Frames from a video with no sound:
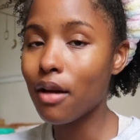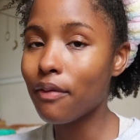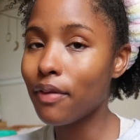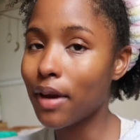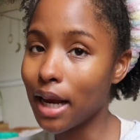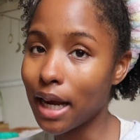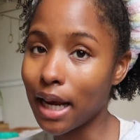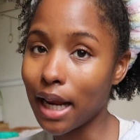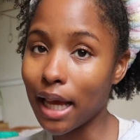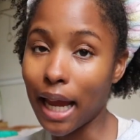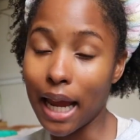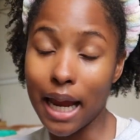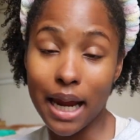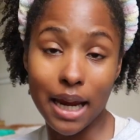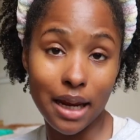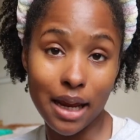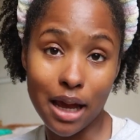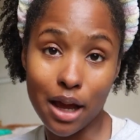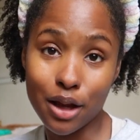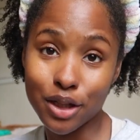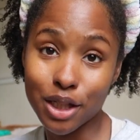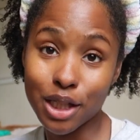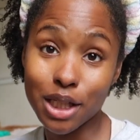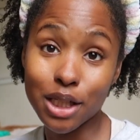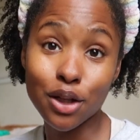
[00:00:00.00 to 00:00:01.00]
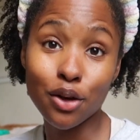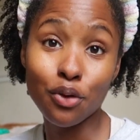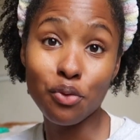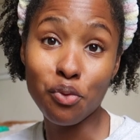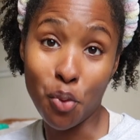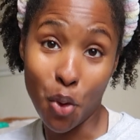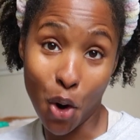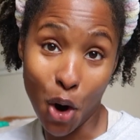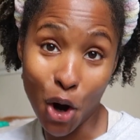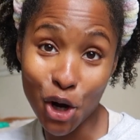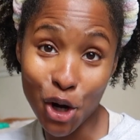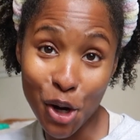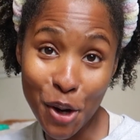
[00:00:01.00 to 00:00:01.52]
of hitting 80 ounces of
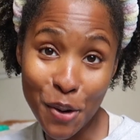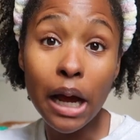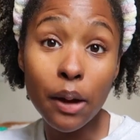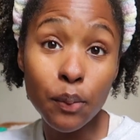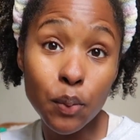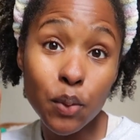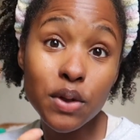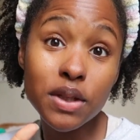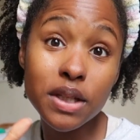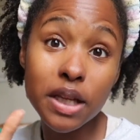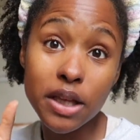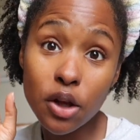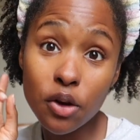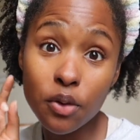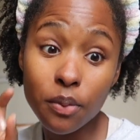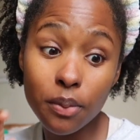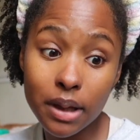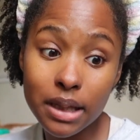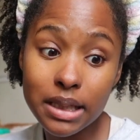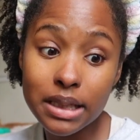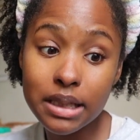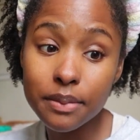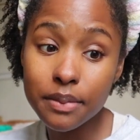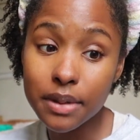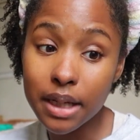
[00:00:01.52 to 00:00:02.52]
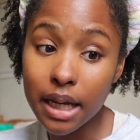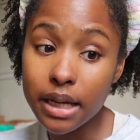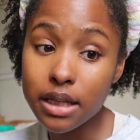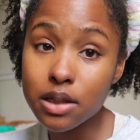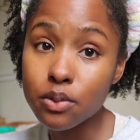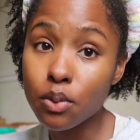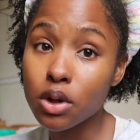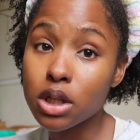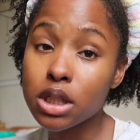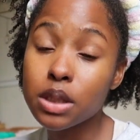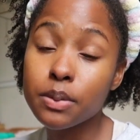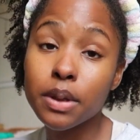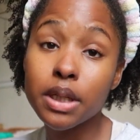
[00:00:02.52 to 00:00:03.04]
water. I will say there have been some days
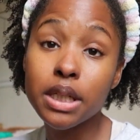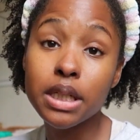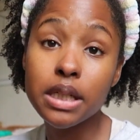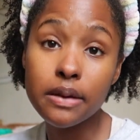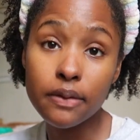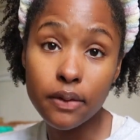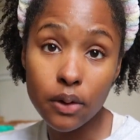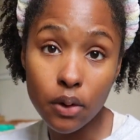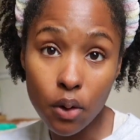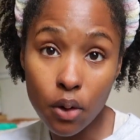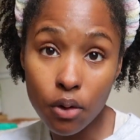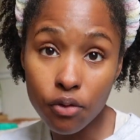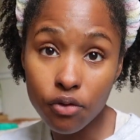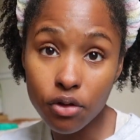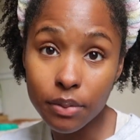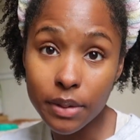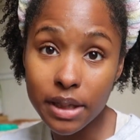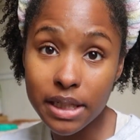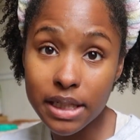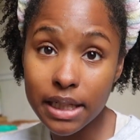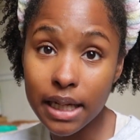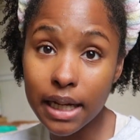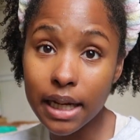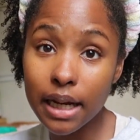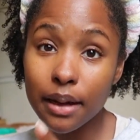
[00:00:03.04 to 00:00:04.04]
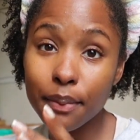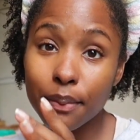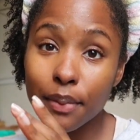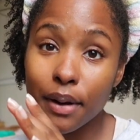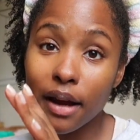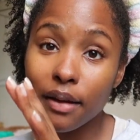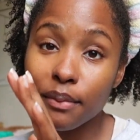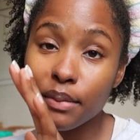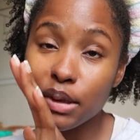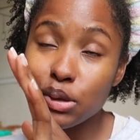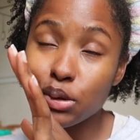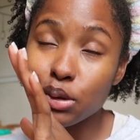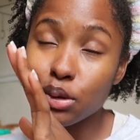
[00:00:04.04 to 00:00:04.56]
where it's been difficult for me to hit it, but
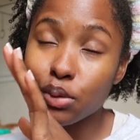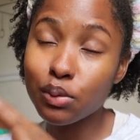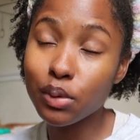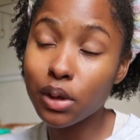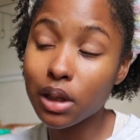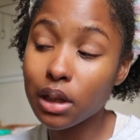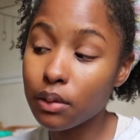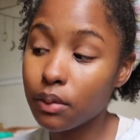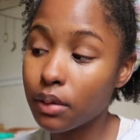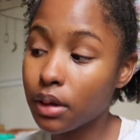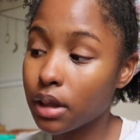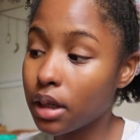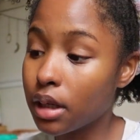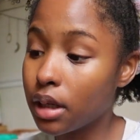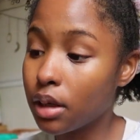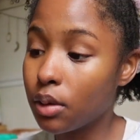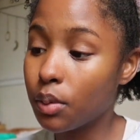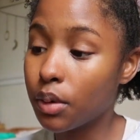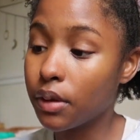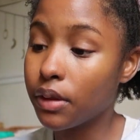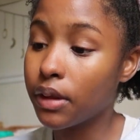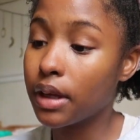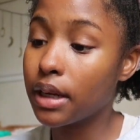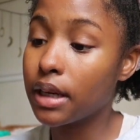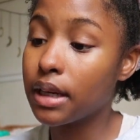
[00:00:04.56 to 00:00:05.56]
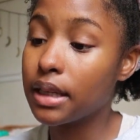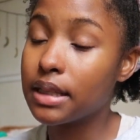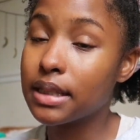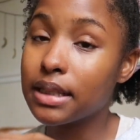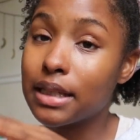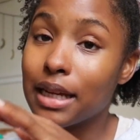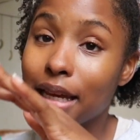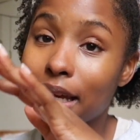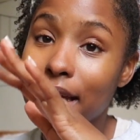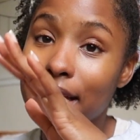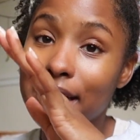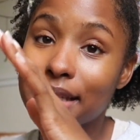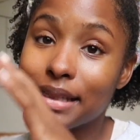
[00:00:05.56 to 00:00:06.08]
I've been doing really, really good with it and
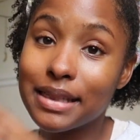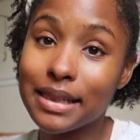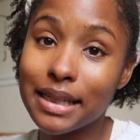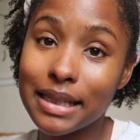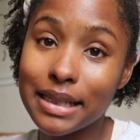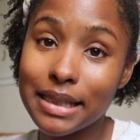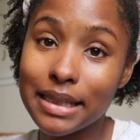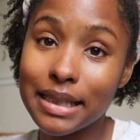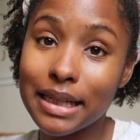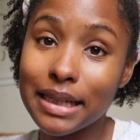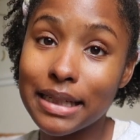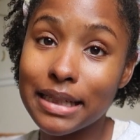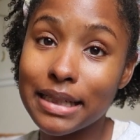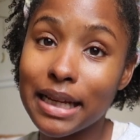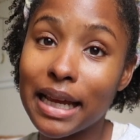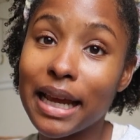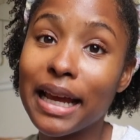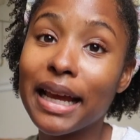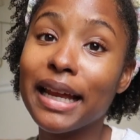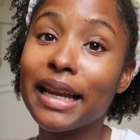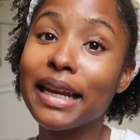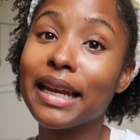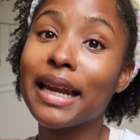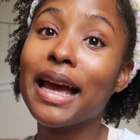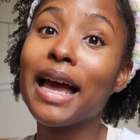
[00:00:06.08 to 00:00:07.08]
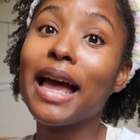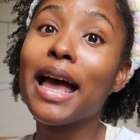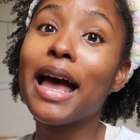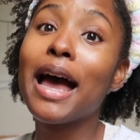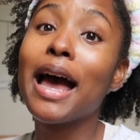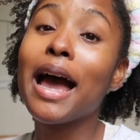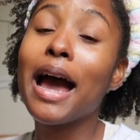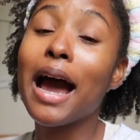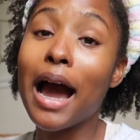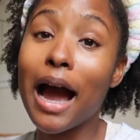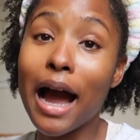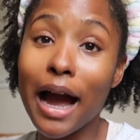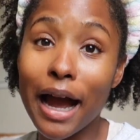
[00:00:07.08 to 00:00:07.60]
staying consistent, and
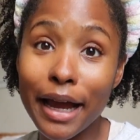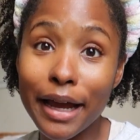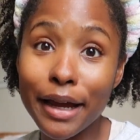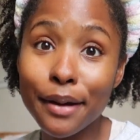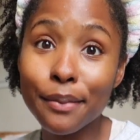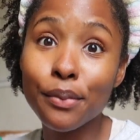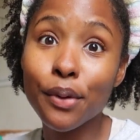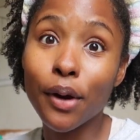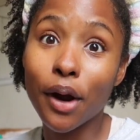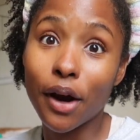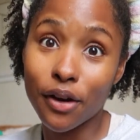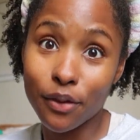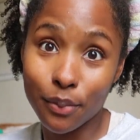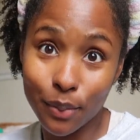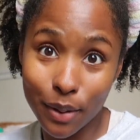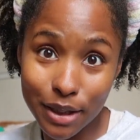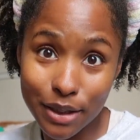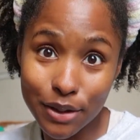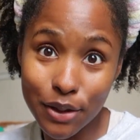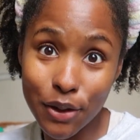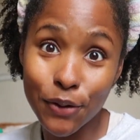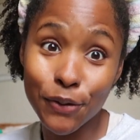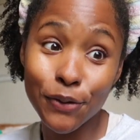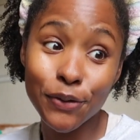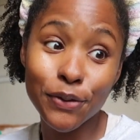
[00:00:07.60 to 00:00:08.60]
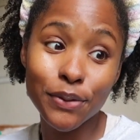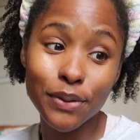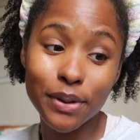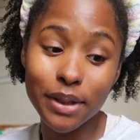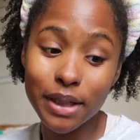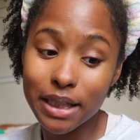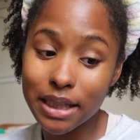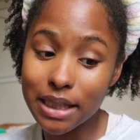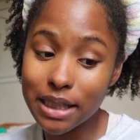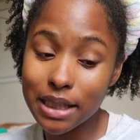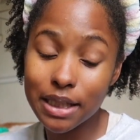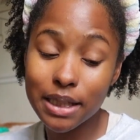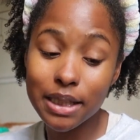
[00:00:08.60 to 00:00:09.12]
I am proud of myself.
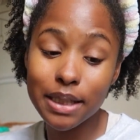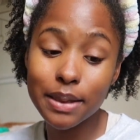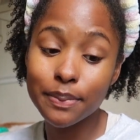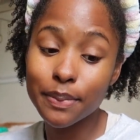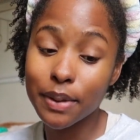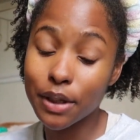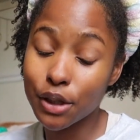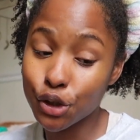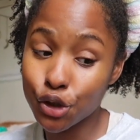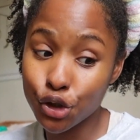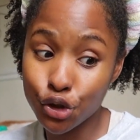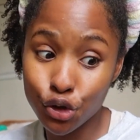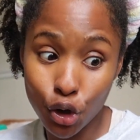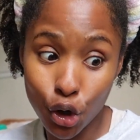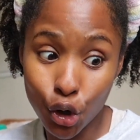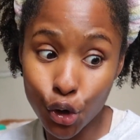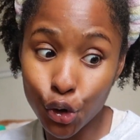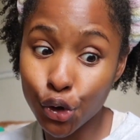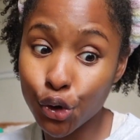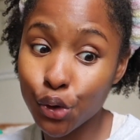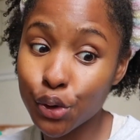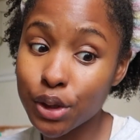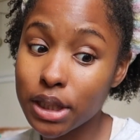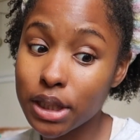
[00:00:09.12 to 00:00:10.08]
It's been a struggle.